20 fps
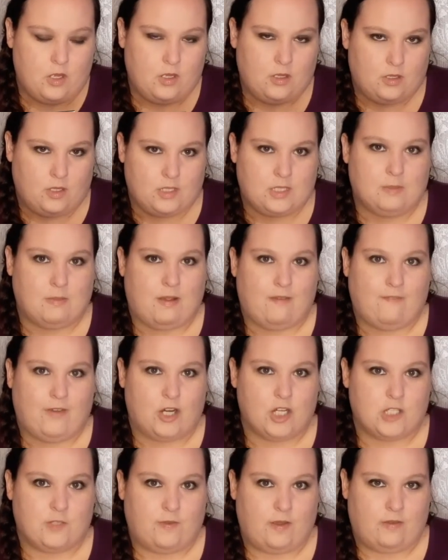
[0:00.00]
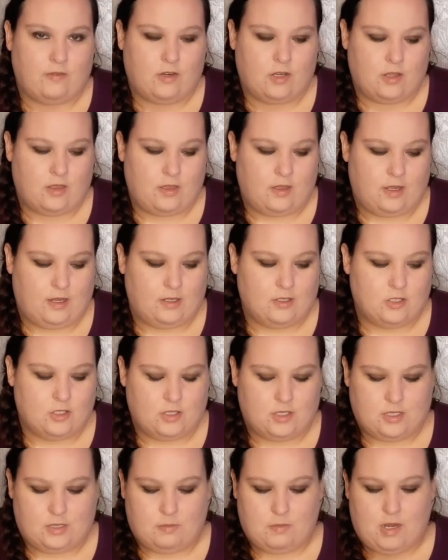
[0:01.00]
Get to my first favorite thing in
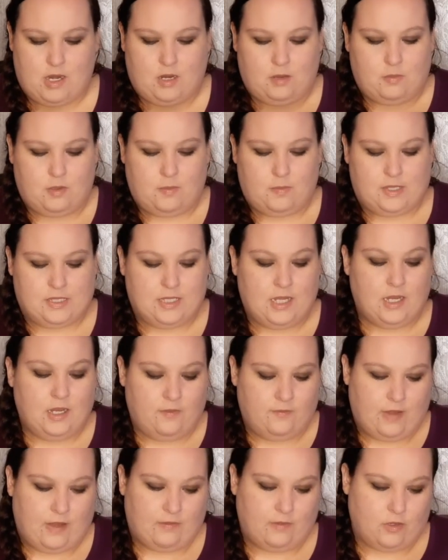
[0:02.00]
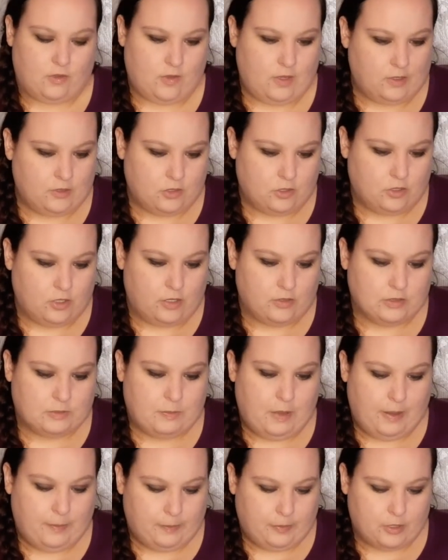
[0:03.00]
just a minute, but my second favorite thing to grow is
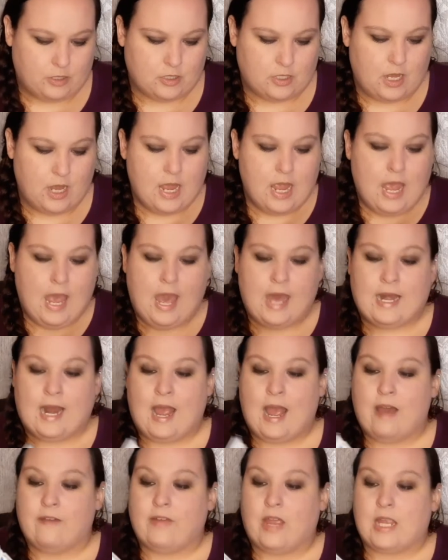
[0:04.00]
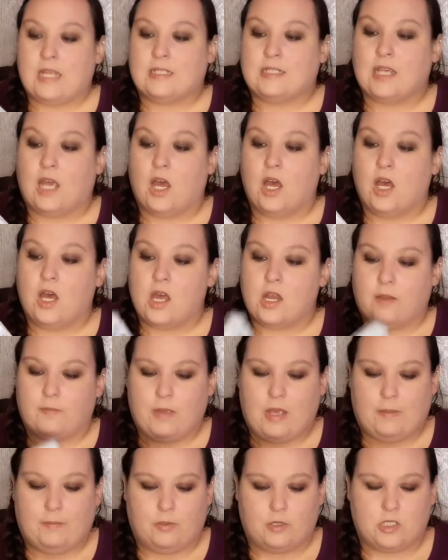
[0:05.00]
peppers, and I have a ton of
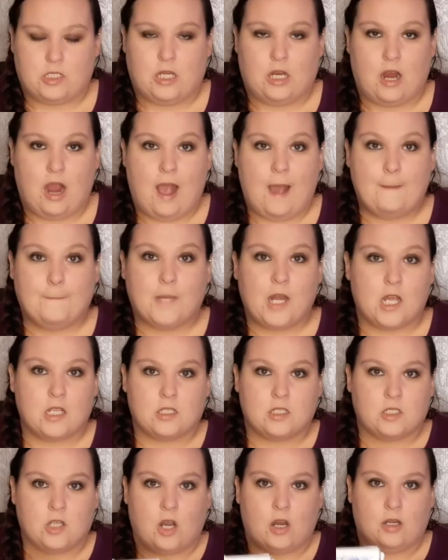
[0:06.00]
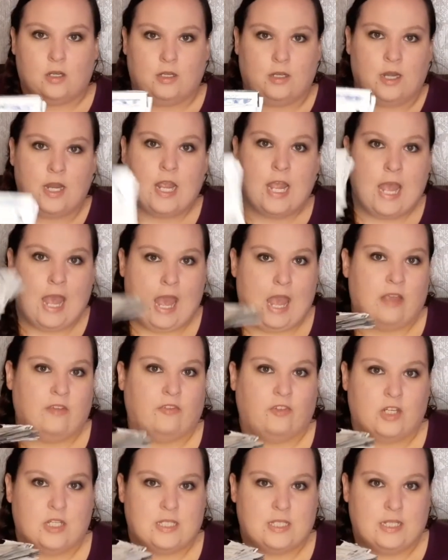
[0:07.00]
peppers here. I'm not starting
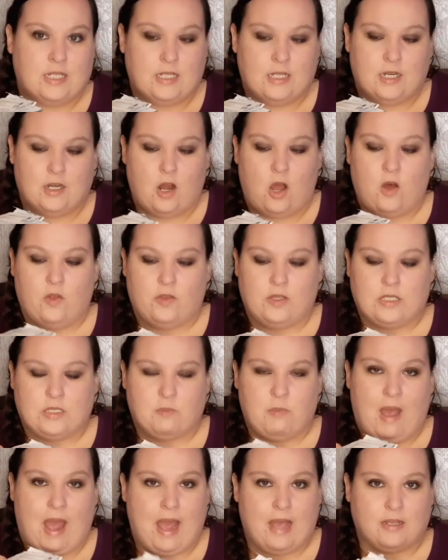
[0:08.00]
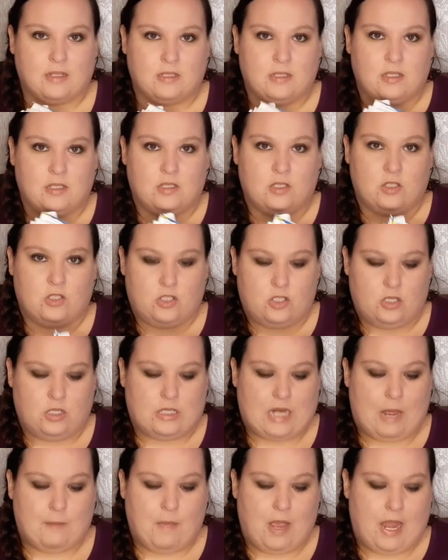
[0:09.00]
every seed in all these packs. This is just,
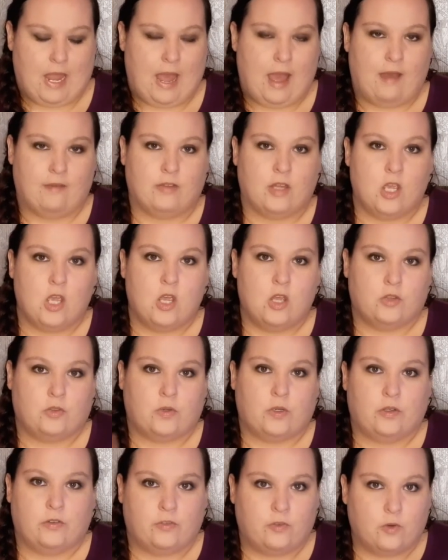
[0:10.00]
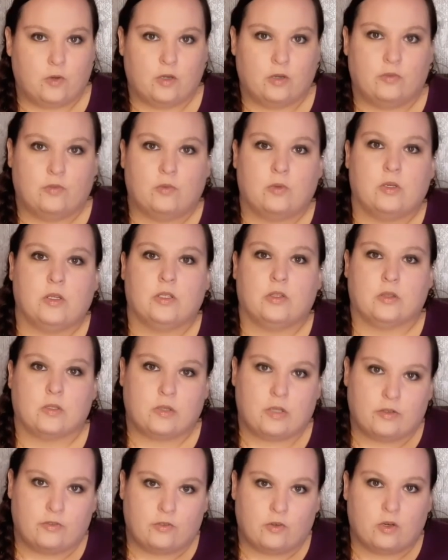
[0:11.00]
I might have 3 or 4 of one,
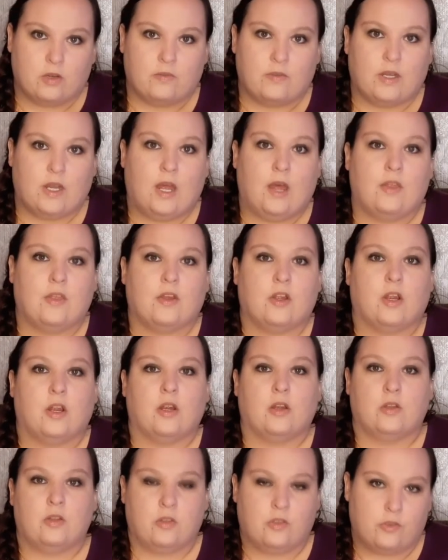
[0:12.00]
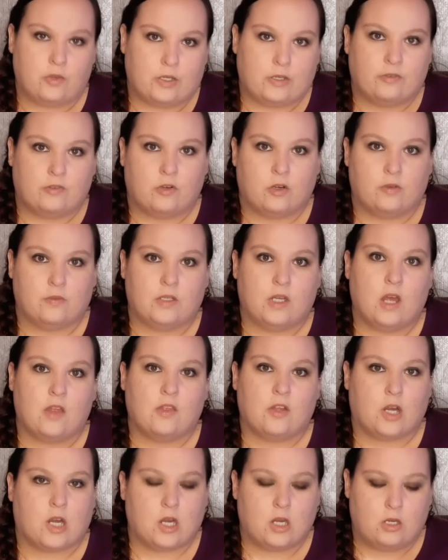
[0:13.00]
3 or 4 of another, 3 or 4 of
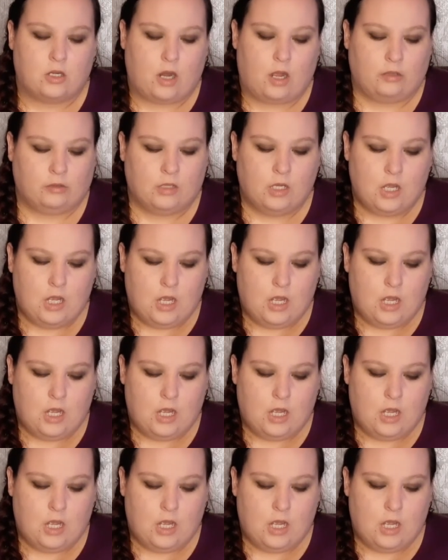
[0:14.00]
another, you know.